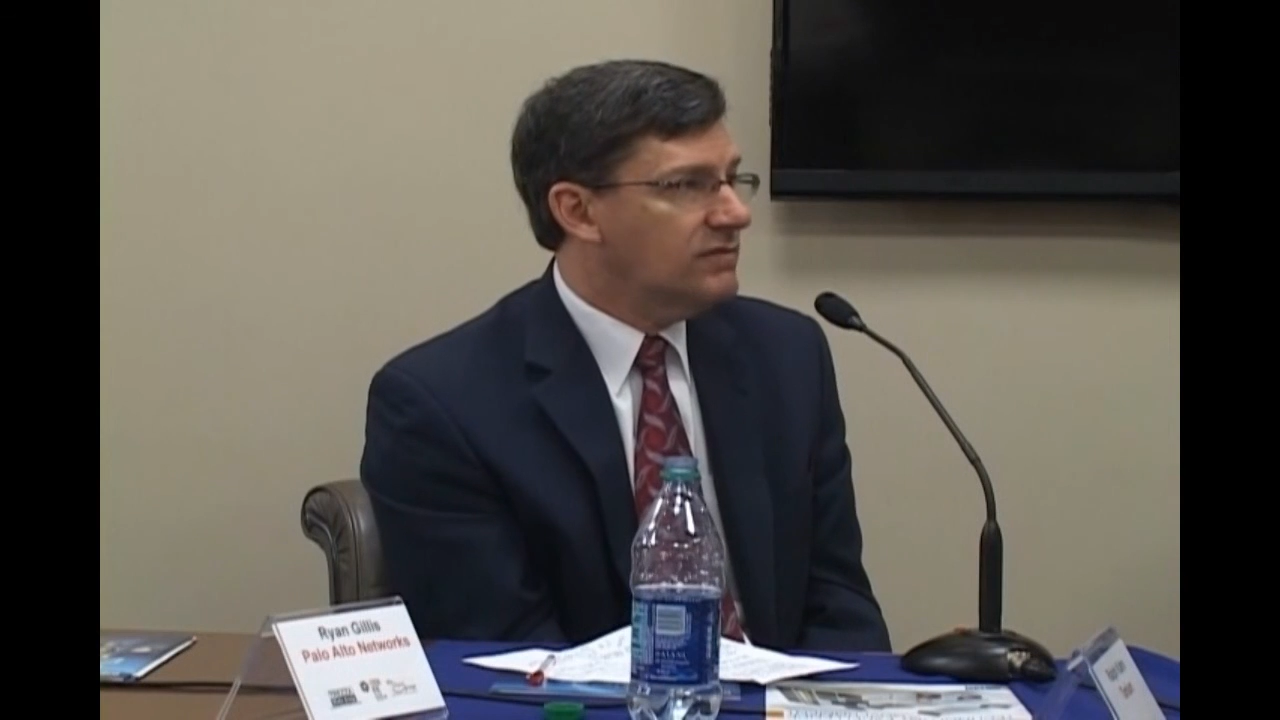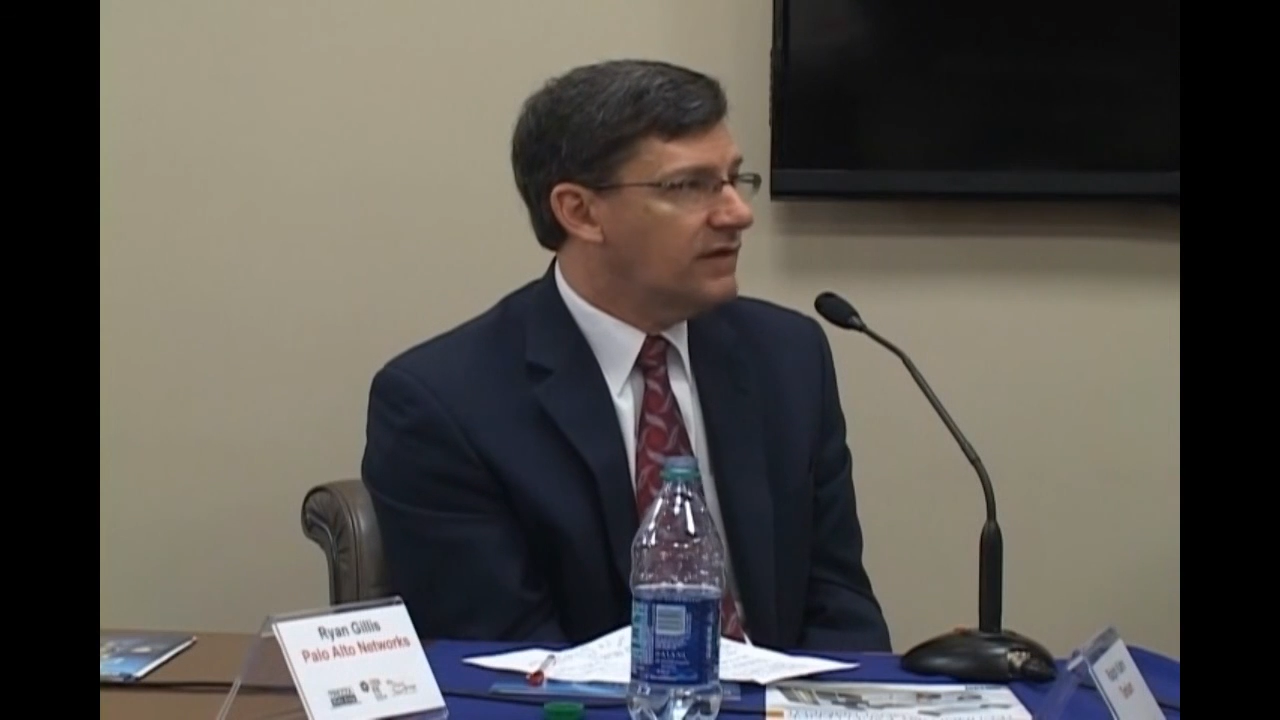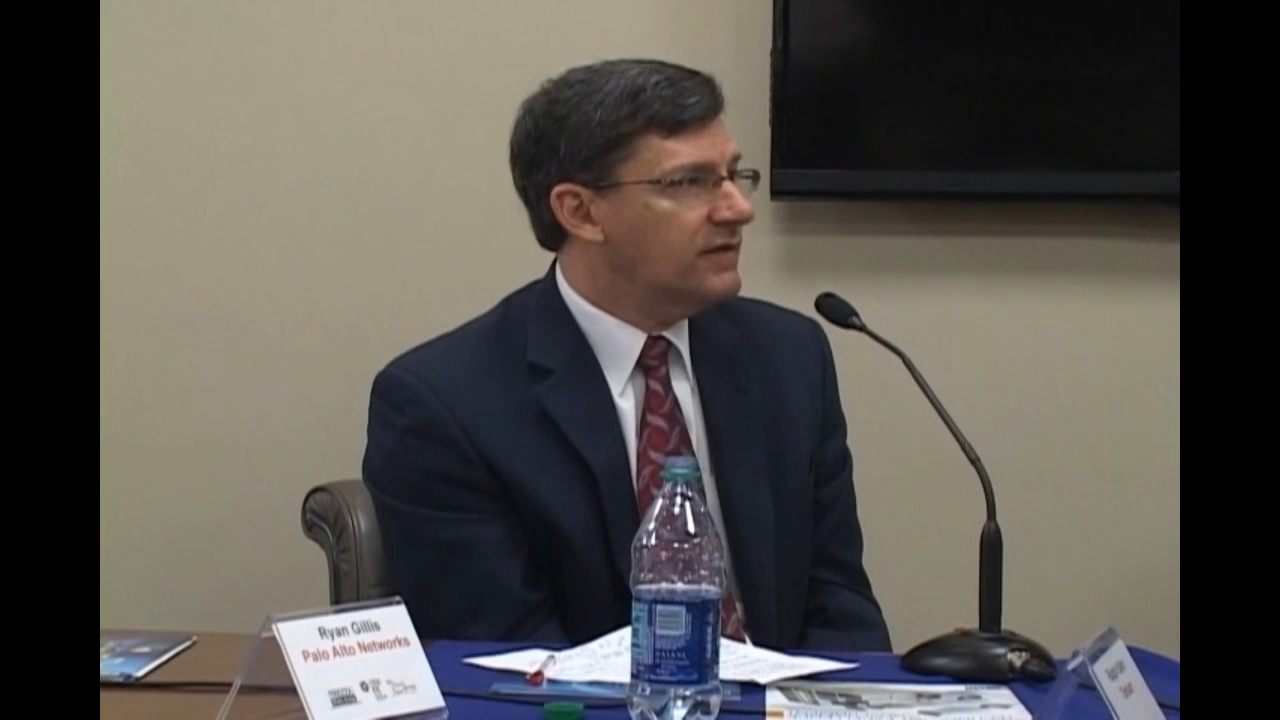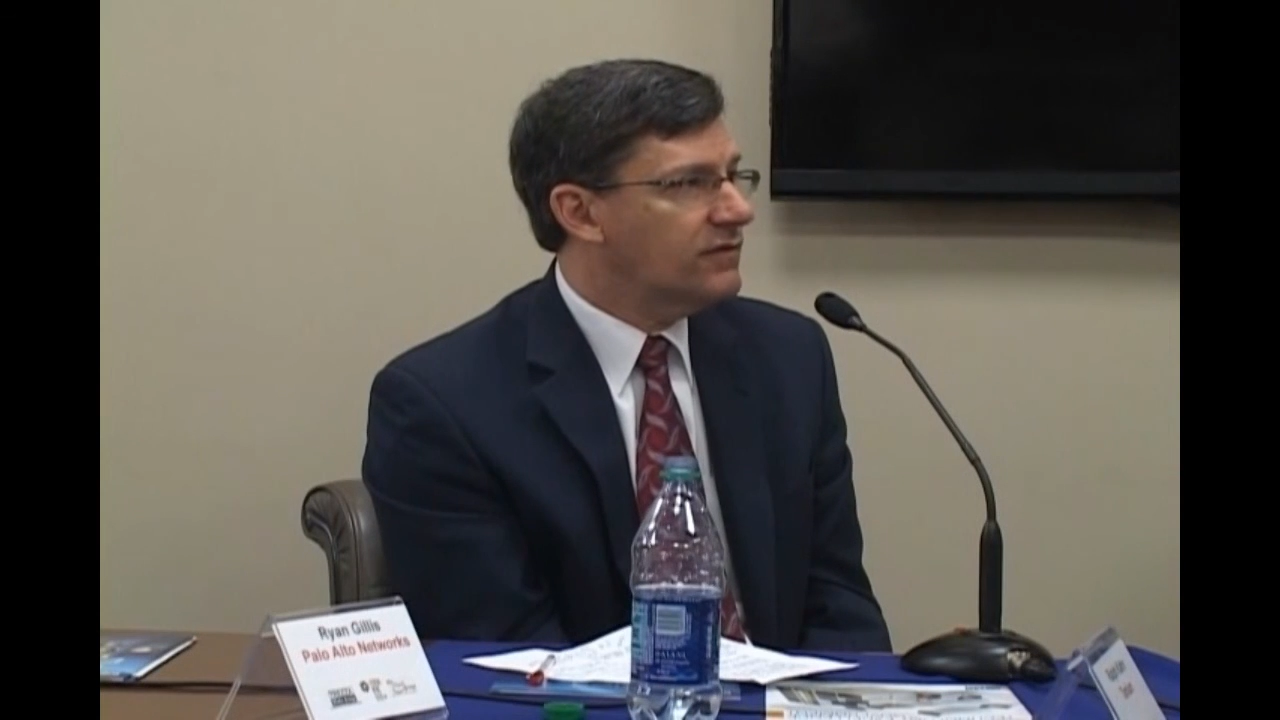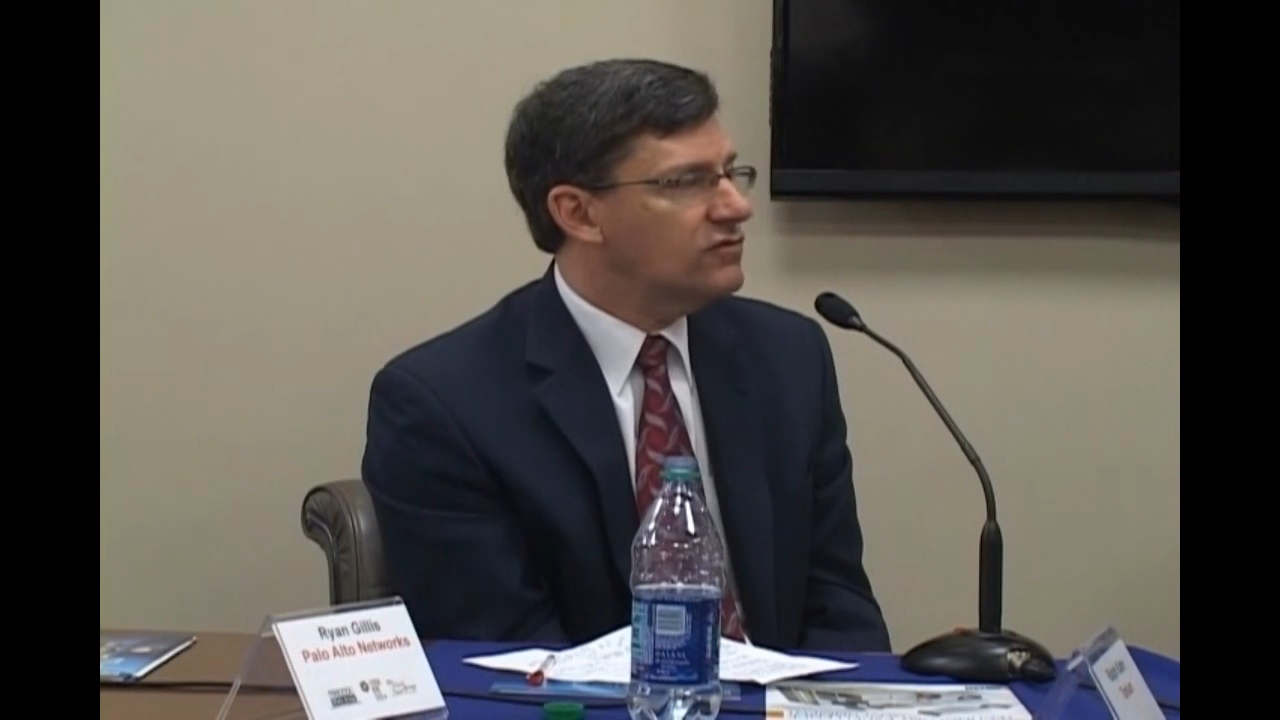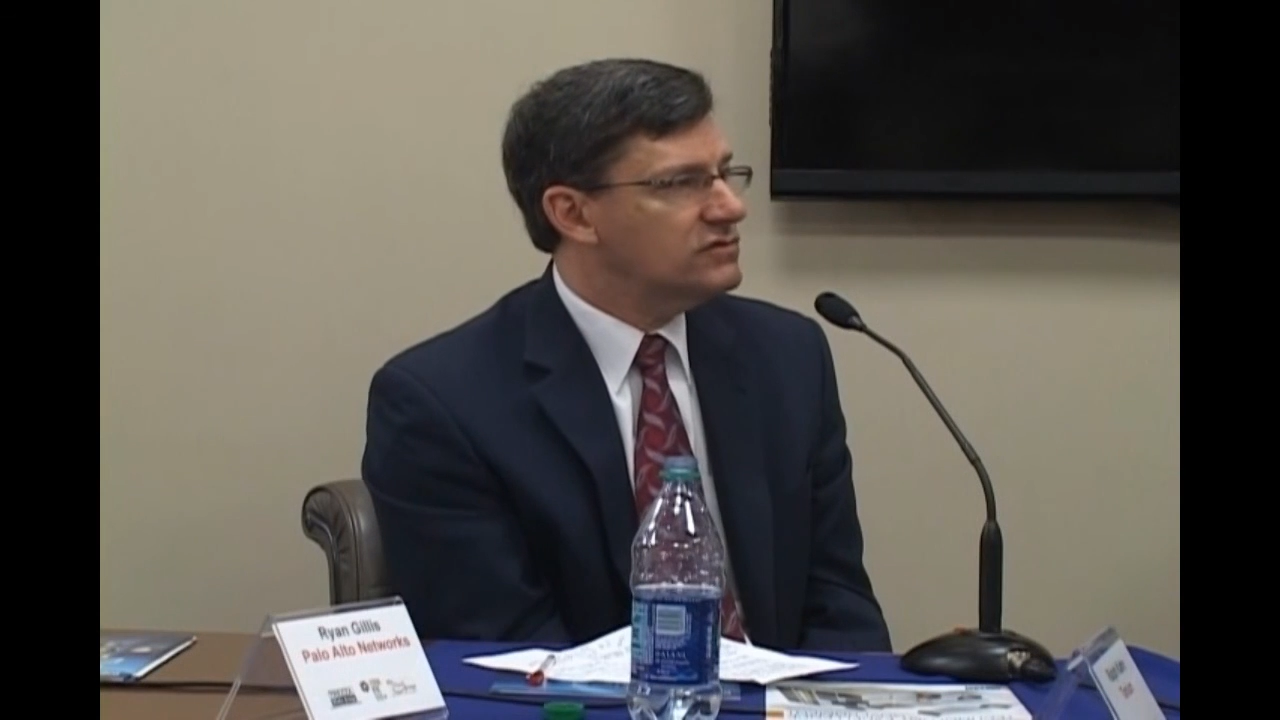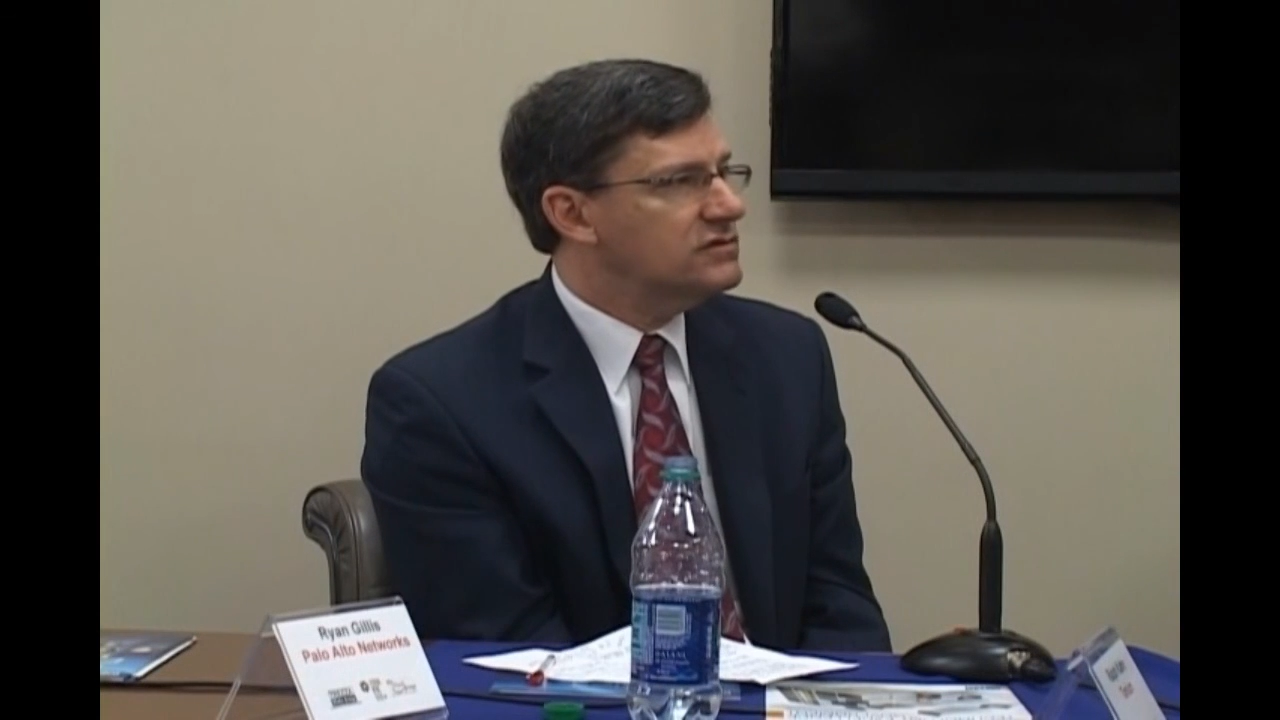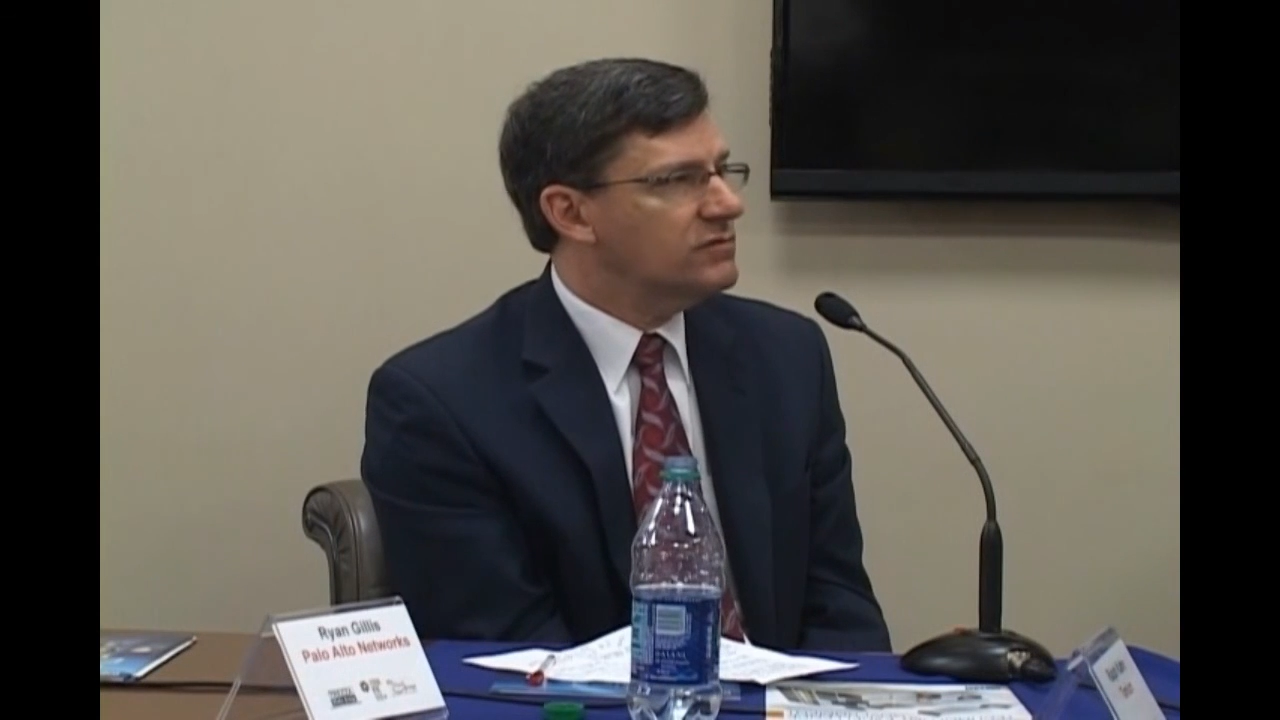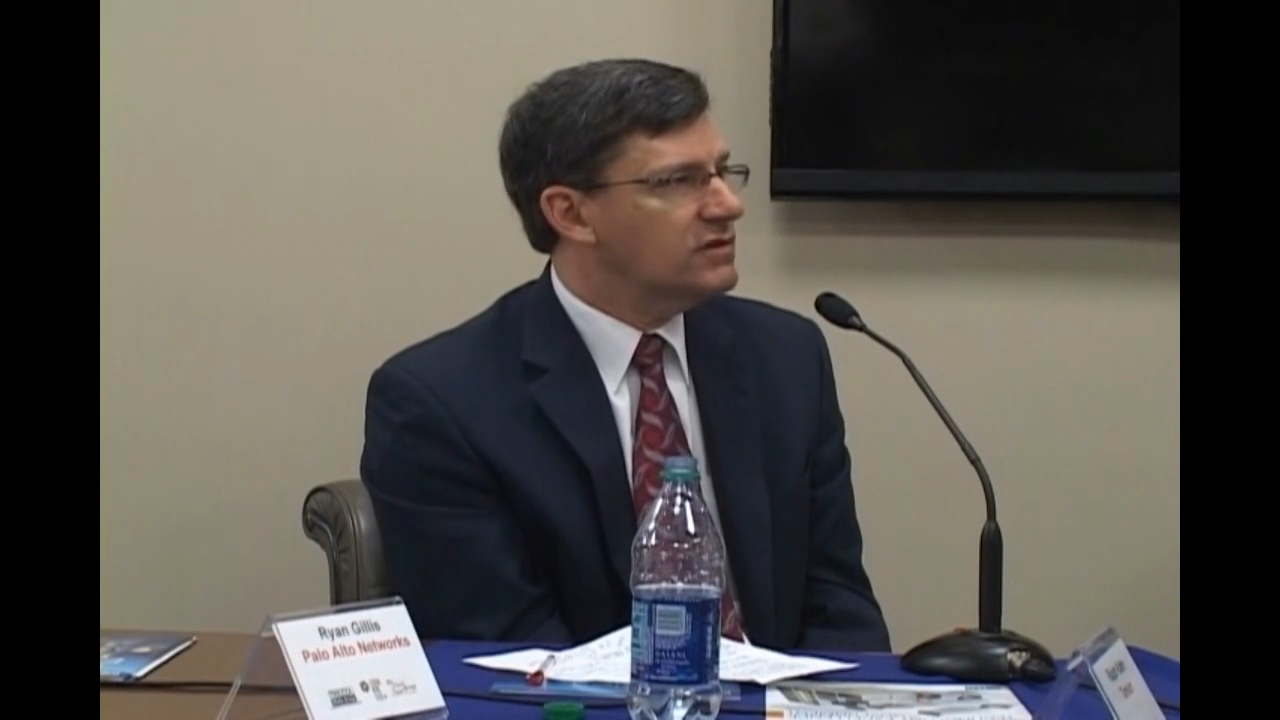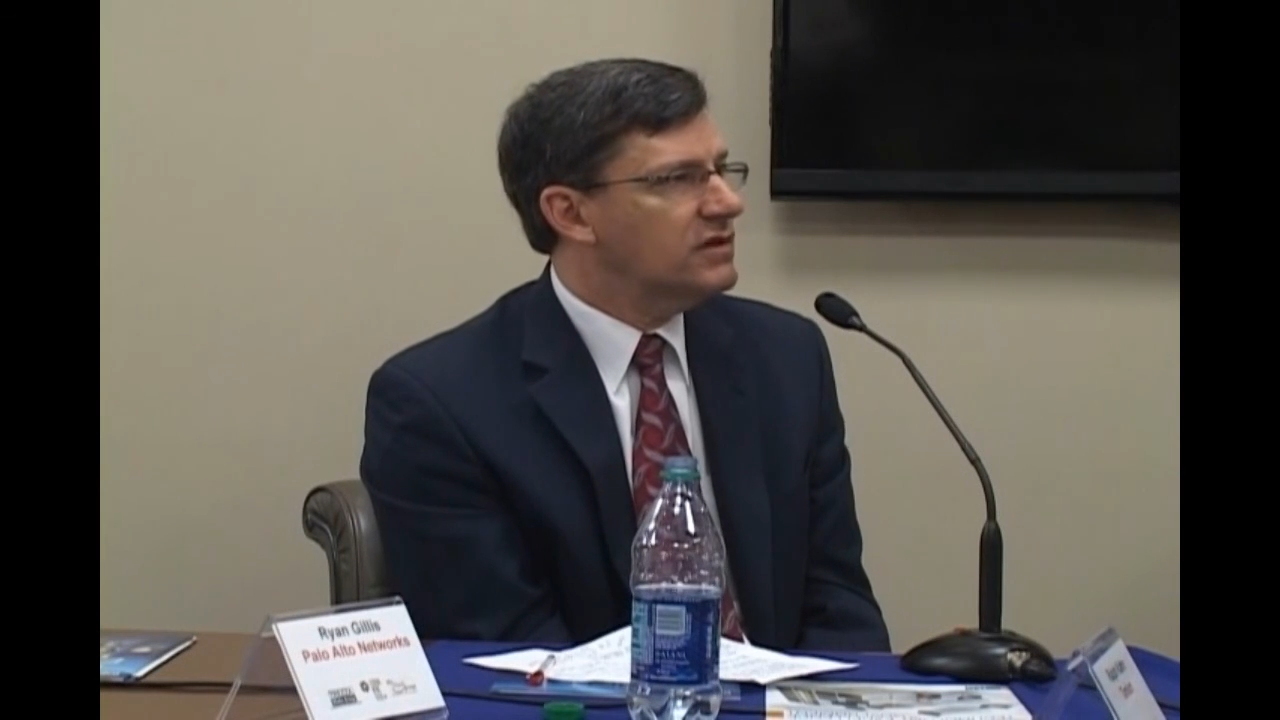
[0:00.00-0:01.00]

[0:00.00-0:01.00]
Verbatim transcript: I think those are some